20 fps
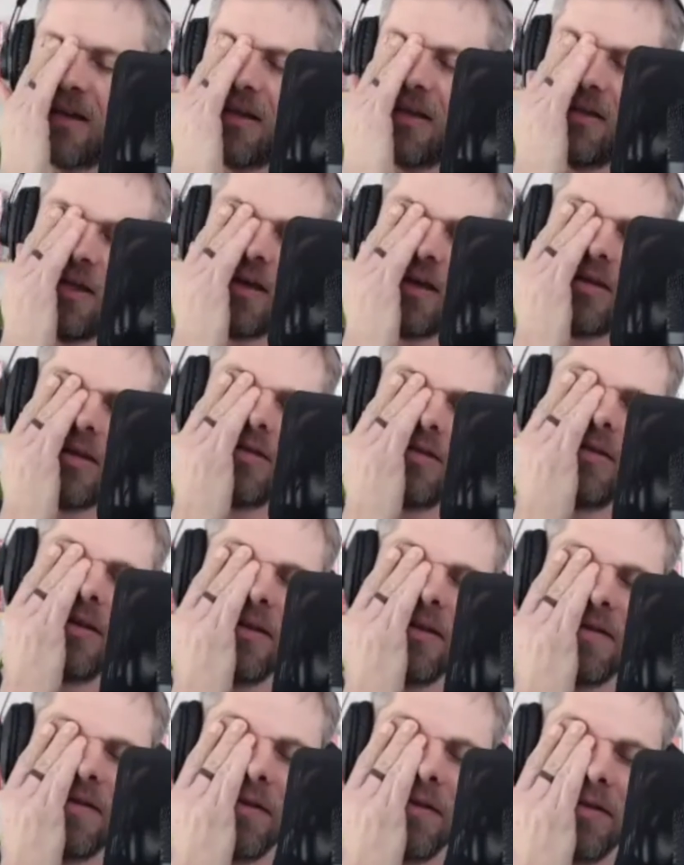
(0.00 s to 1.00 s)

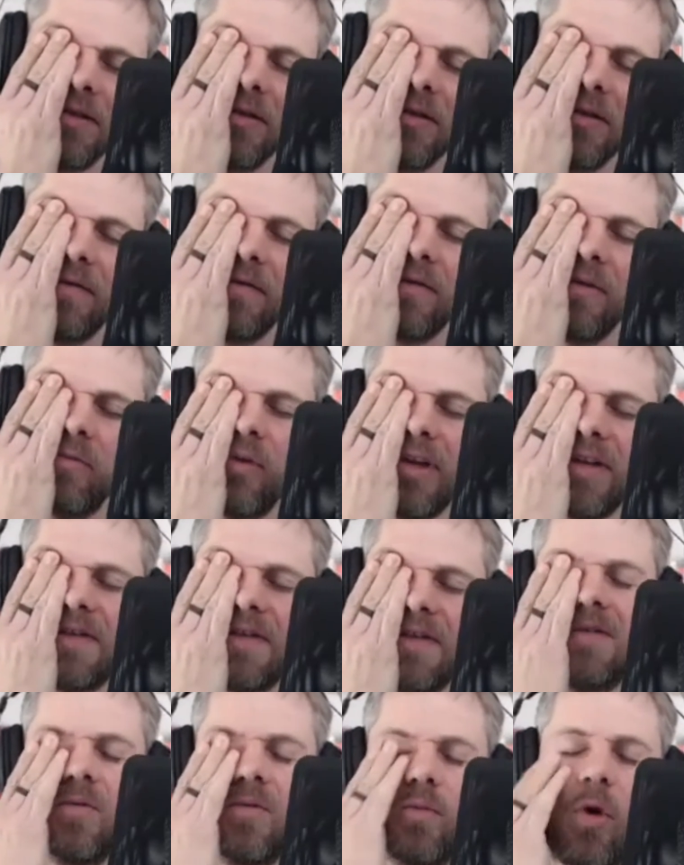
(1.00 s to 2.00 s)
the sort of the
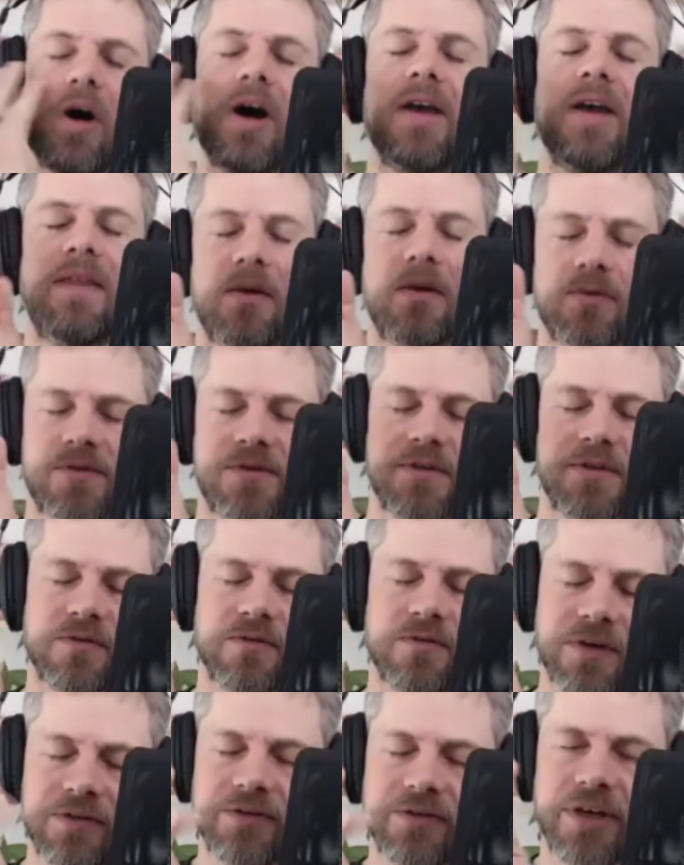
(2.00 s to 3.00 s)
reasons why that was so
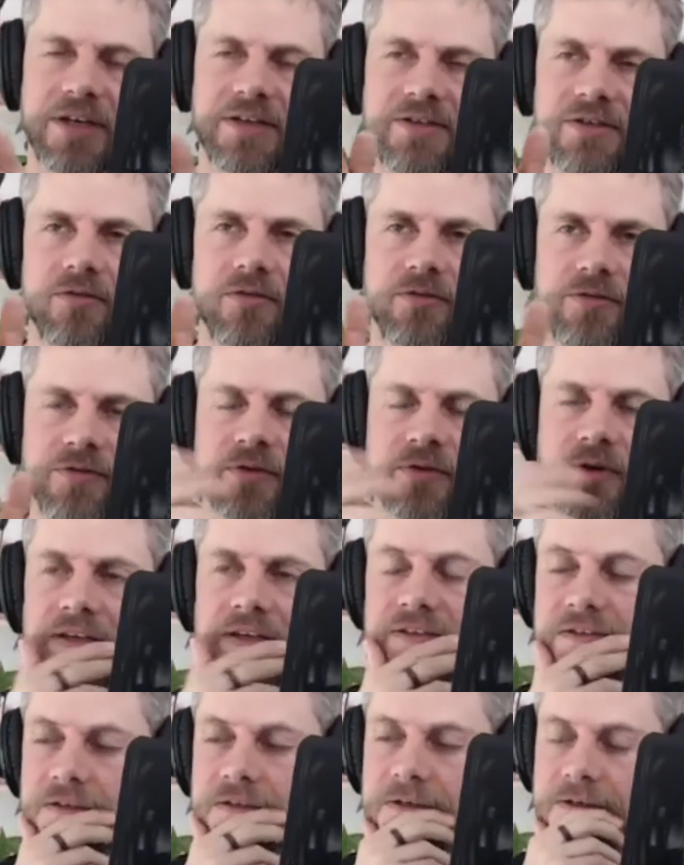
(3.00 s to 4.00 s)
foundational for
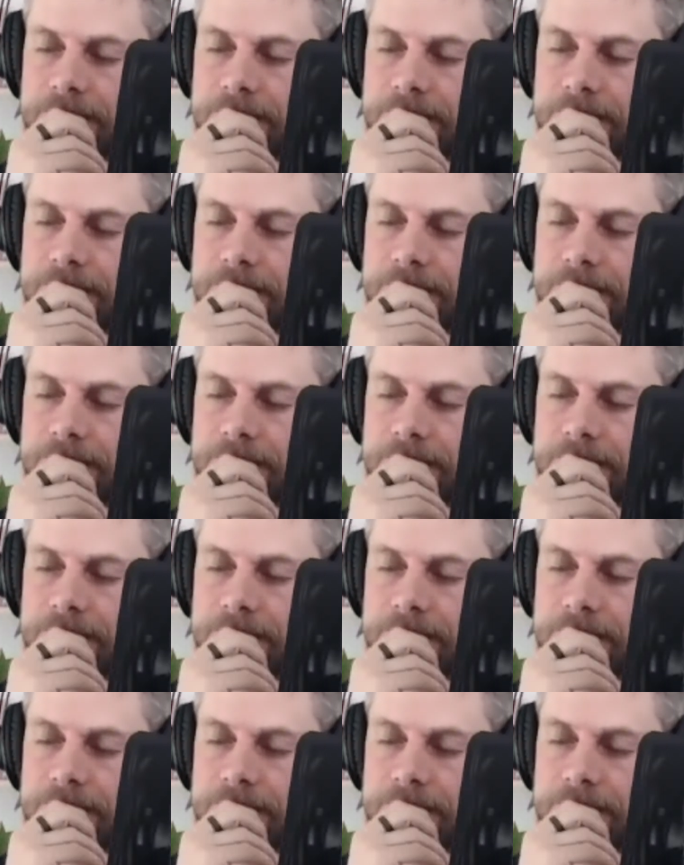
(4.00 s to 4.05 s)
us.